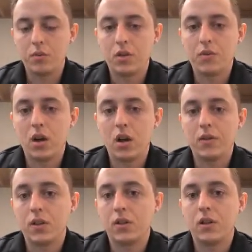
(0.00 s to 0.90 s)
So far,
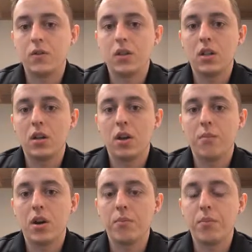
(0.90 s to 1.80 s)
I've successfully
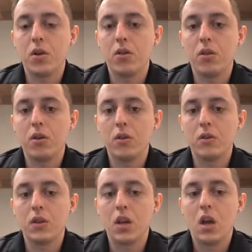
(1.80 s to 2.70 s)
paired both of
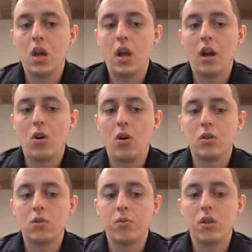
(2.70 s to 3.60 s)
those, and I'll
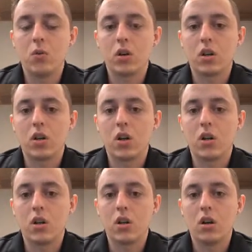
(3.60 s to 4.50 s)
also be working on,